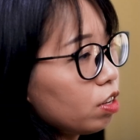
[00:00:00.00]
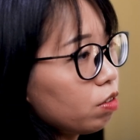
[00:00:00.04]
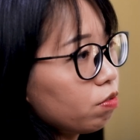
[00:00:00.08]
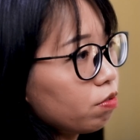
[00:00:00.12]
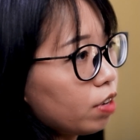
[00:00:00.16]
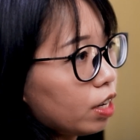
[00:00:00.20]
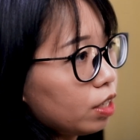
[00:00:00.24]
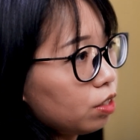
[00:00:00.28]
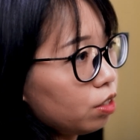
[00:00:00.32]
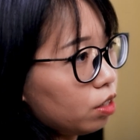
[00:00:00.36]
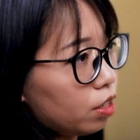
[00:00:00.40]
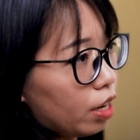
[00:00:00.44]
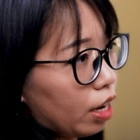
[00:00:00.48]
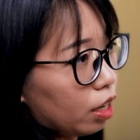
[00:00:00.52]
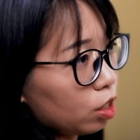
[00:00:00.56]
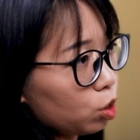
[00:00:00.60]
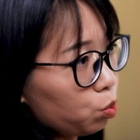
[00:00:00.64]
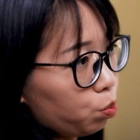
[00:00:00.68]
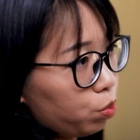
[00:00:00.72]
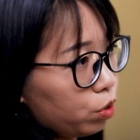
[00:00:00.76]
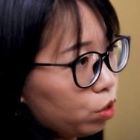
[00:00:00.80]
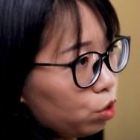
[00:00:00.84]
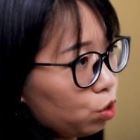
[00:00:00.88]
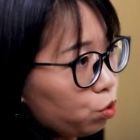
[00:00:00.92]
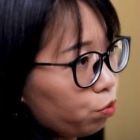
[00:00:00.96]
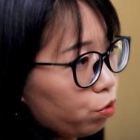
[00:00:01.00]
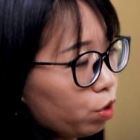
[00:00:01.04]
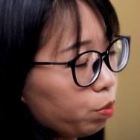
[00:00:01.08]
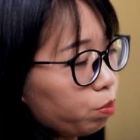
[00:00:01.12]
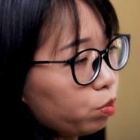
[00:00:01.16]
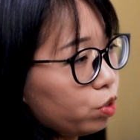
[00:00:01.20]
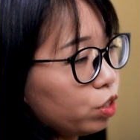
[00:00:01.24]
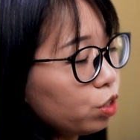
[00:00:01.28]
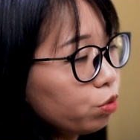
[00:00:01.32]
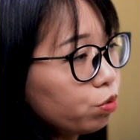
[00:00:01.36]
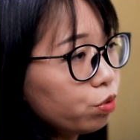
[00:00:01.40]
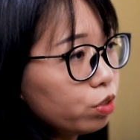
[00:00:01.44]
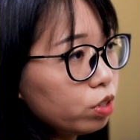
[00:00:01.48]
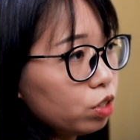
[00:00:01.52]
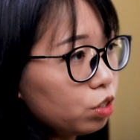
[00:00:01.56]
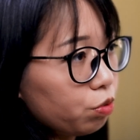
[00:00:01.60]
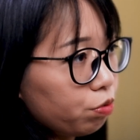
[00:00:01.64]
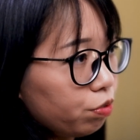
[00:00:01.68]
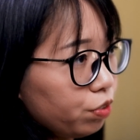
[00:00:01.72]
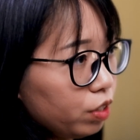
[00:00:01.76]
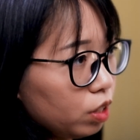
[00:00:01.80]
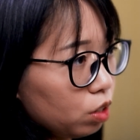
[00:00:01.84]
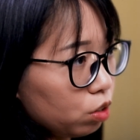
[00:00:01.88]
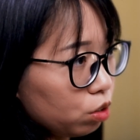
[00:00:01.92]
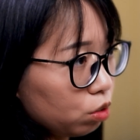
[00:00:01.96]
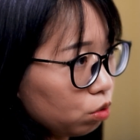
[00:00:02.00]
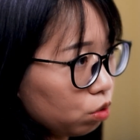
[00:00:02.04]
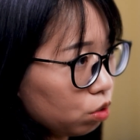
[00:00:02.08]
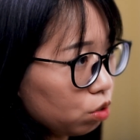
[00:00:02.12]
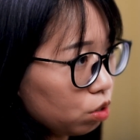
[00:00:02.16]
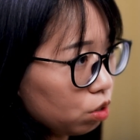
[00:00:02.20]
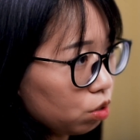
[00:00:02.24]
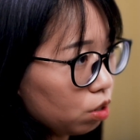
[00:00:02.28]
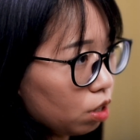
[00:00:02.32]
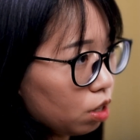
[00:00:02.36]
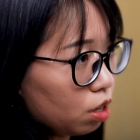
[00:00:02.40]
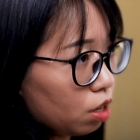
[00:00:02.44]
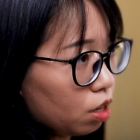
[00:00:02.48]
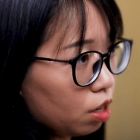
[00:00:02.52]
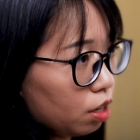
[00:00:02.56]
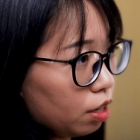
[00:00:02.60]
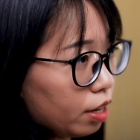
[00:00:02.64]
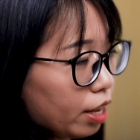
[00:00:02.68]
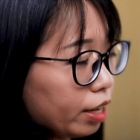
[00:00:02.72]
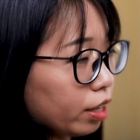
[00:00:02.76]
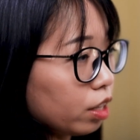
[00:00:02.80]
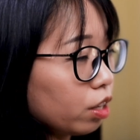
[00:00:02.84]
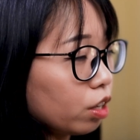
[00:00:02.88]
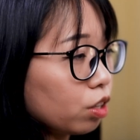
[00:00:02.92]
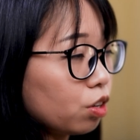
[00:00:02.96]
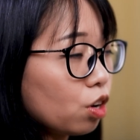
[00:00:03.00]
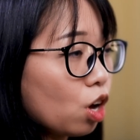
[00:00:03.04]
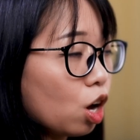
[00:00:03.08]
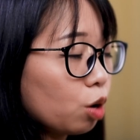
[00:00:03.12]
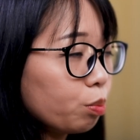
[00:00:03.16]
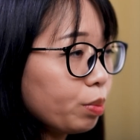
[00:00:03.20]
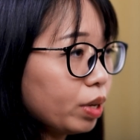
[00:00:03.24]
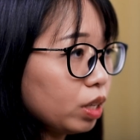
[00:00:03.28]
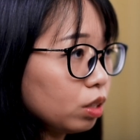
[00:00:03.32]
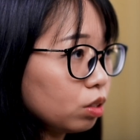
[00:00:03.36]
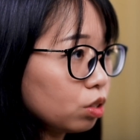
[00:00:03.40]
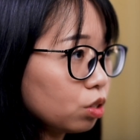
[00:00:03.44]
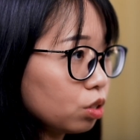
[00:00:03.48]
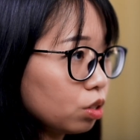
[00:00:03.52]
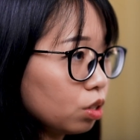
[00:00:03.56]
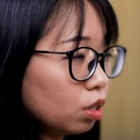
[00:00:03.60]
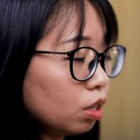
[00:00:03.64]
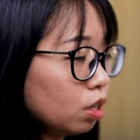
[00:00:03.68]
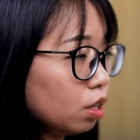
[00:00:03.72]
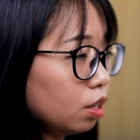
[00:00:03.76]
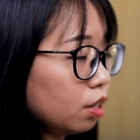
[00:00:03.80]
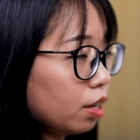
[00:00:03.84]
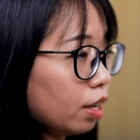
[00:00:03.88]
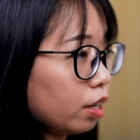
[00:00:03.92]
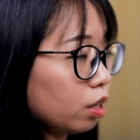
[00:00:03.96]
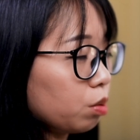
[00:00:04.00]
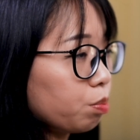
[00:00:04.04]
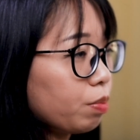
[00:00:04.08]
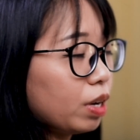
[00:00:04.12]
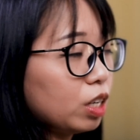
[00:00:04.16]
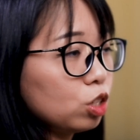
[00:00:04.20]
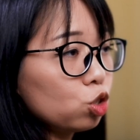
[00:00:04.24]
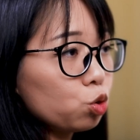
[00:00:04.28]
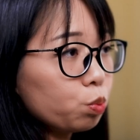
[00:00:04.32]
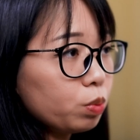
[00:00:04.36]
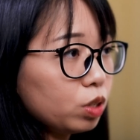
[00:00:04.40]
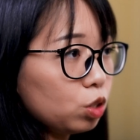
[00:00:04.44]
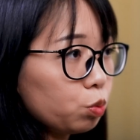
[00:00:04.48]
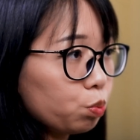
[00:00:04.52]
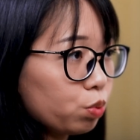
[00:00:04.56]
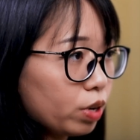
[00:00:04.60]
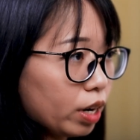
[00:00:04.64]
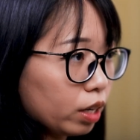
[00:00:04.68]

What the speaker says: invited experts from different fields, like economics, like management